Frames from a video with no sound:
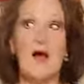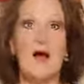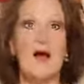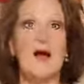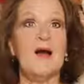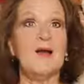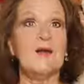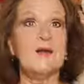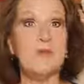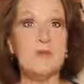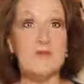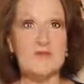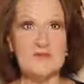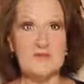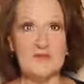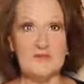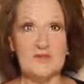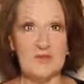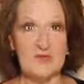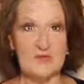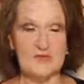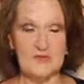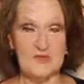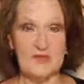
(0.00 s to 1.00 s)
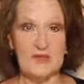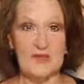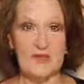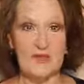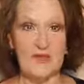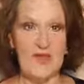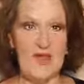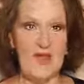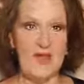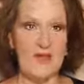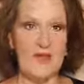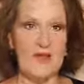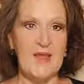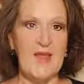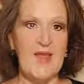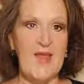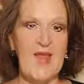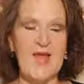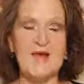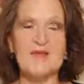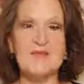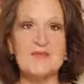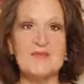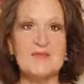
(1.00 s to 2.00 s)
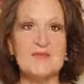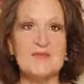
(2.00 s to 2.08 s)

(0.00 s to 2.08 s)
hundreds of years ago. Heck, half,